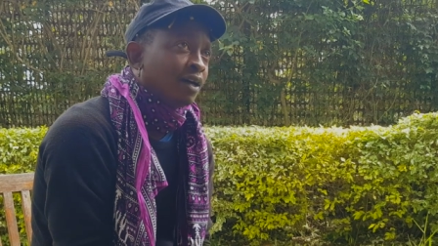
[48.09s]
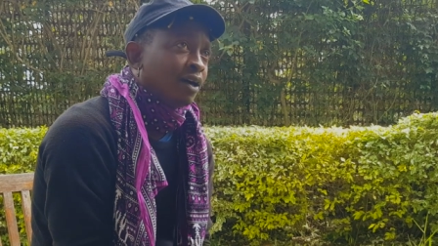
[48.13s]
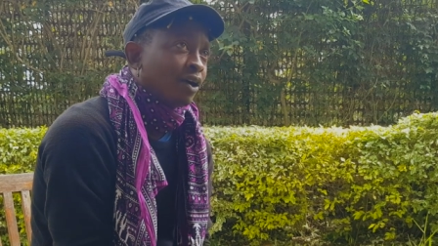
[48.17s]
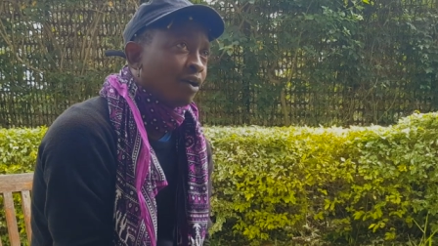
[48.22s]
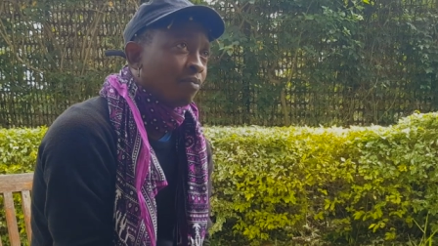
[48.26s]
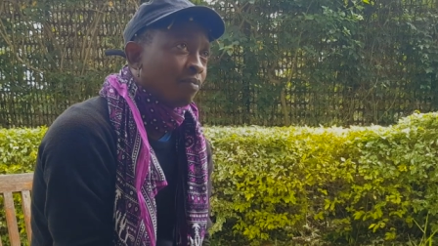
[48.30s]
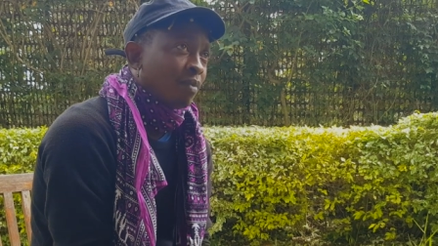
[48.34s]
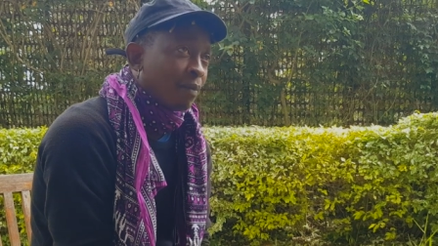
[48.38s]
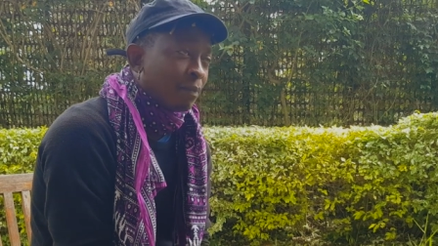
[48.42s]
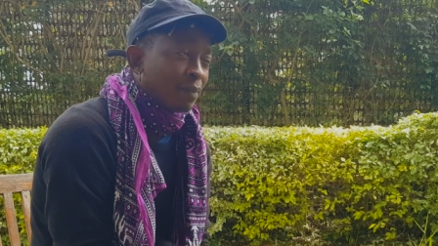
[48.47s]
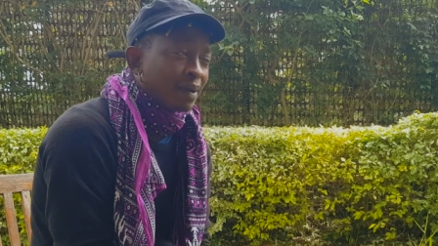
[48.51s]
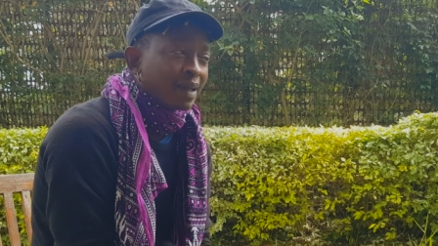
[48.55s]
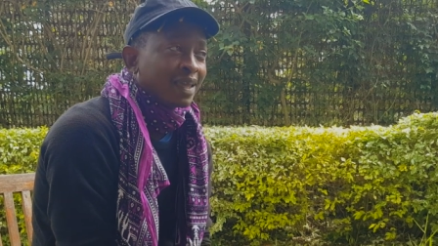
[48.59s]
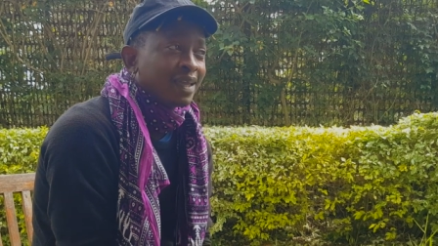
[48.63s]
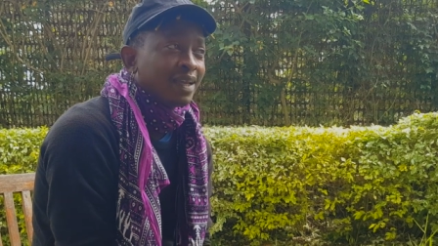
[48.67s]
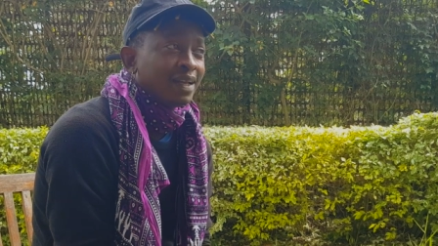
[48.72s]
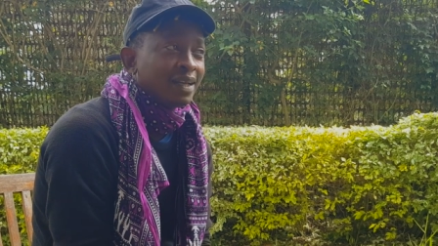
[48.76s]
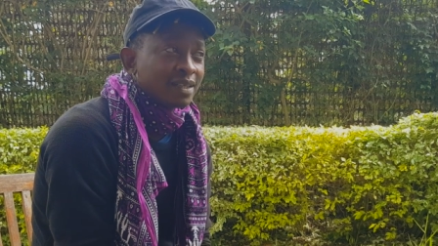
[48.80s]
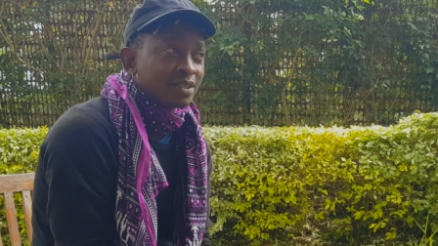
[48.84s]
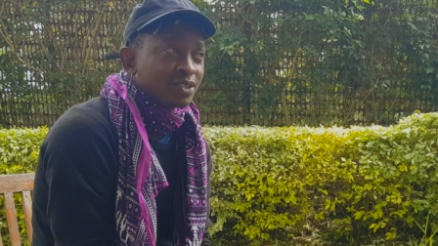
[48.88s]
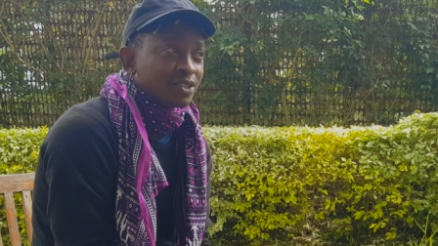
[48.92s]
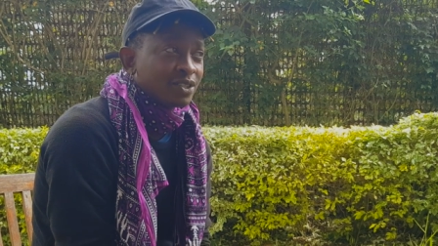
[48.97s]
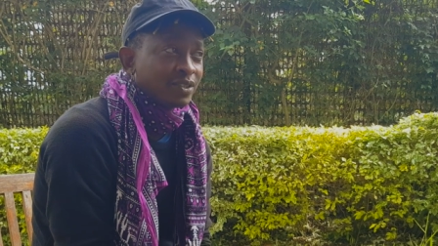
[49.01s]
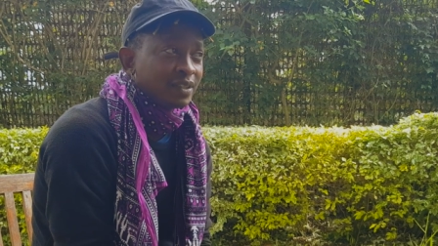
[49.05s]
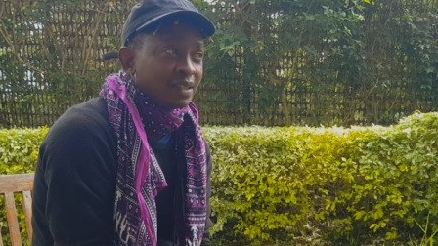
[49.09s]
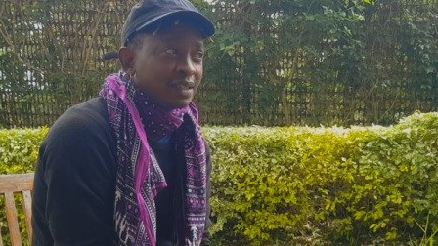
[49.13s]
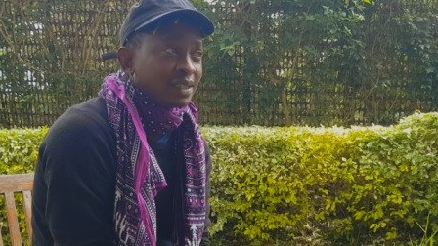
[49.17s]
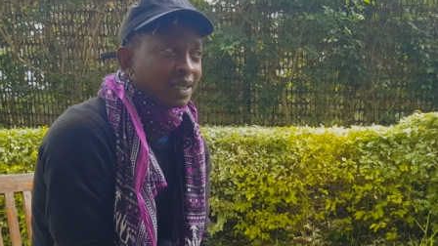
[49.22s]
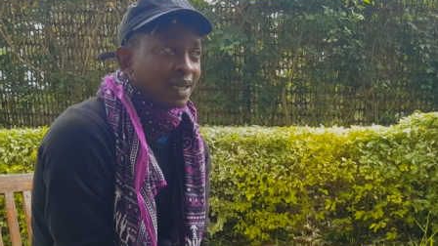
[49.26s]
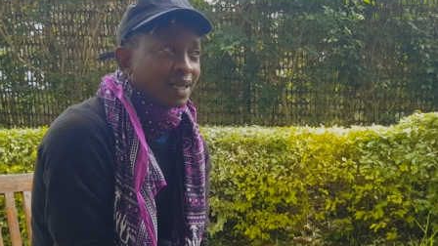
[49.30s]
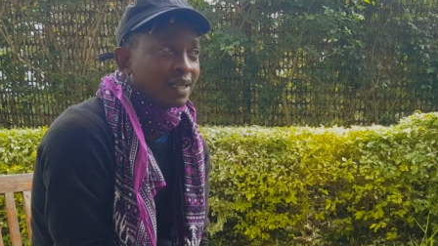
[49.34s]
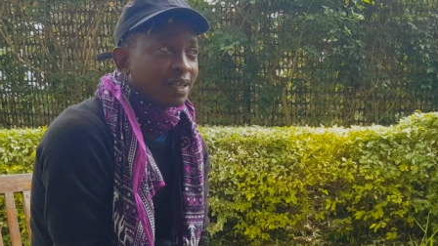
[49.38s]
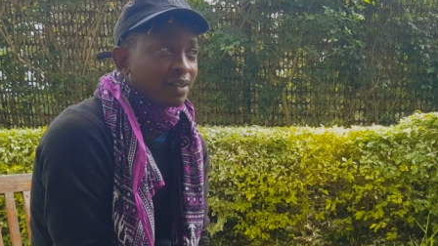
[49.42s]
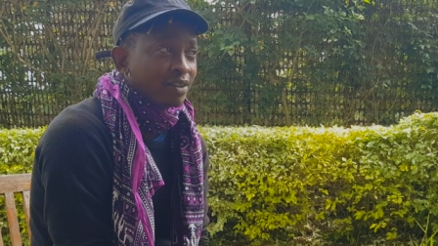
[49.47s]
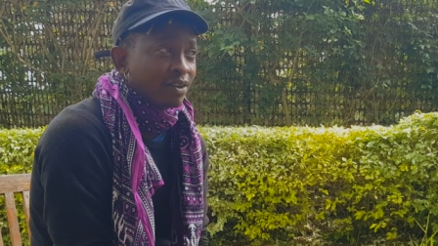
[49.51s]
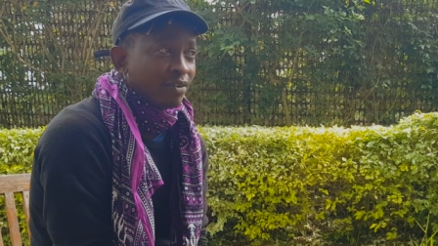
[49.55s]
on Mama Ngina Street
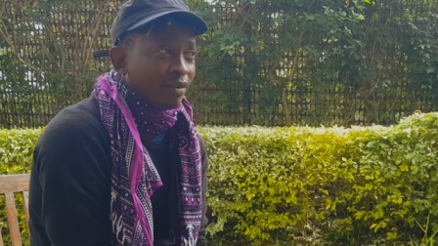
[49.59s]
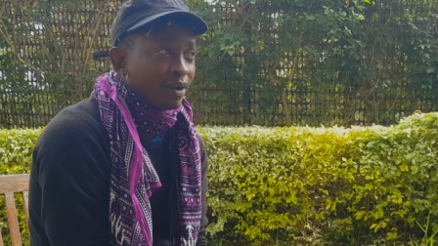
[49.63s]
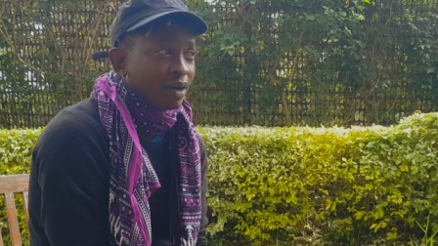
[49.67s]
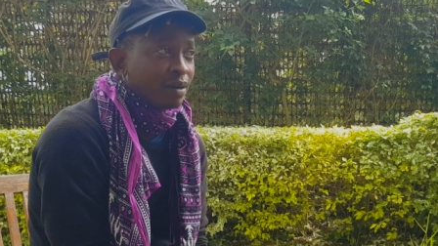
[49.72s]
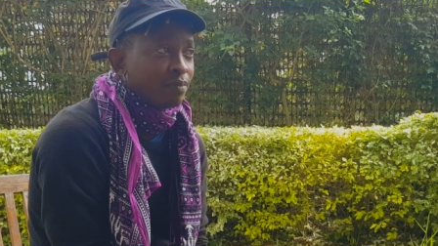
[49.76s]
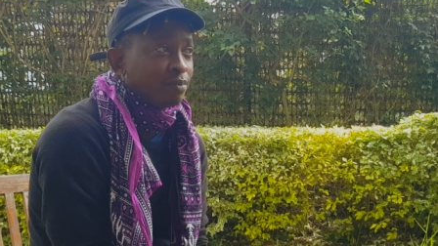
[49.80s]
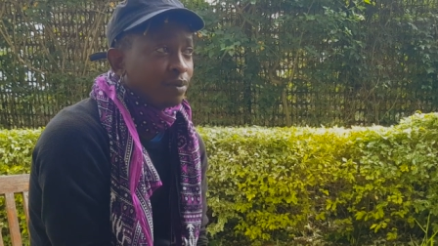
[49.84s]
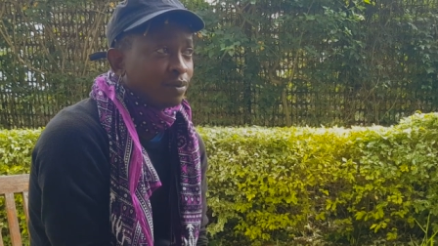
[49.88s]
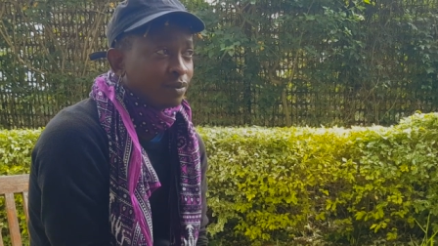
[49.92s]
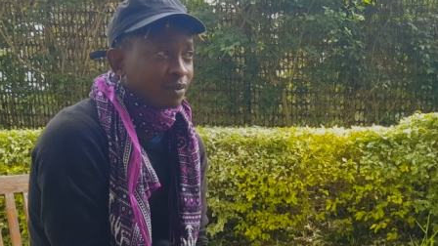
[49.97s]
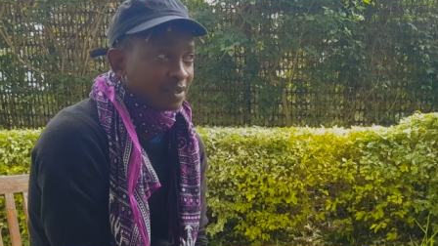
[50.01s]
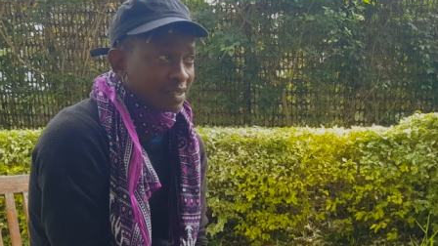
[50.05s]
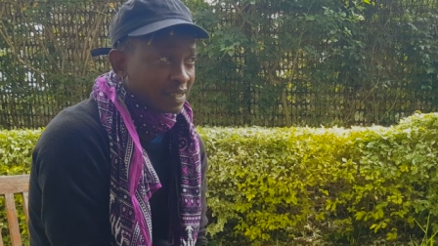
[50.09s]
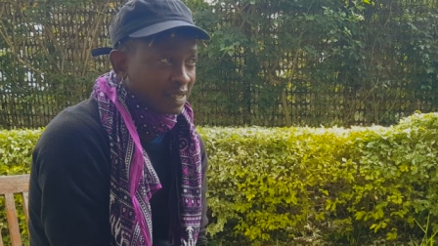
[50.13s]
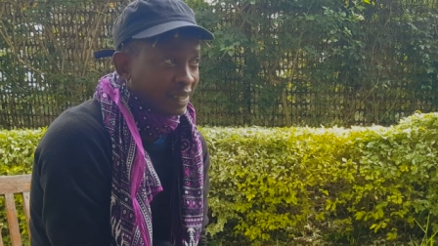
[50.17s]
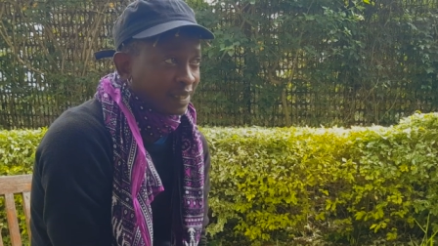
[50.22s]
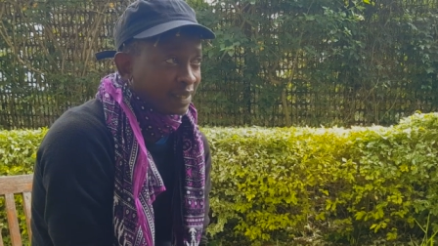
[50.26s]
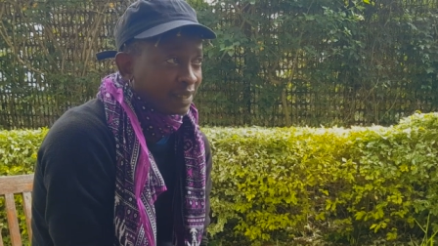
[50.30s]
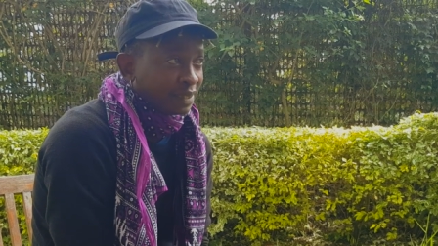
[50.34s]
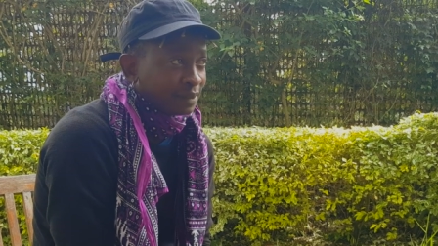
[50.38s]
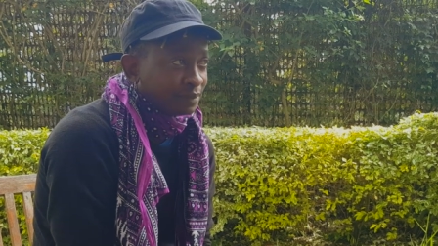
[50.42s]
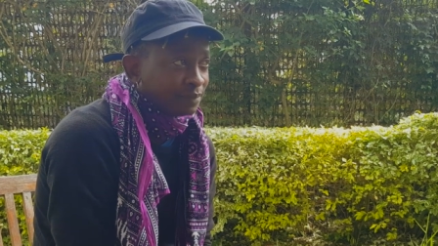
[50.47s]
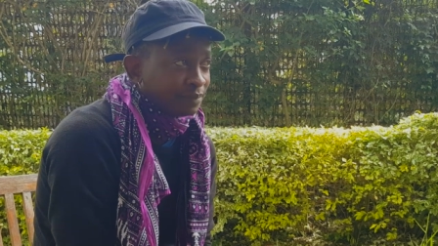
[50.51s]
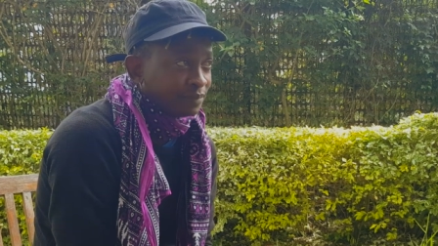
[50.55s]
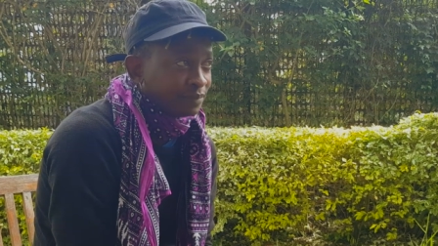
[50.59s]
under the Red Bull sign.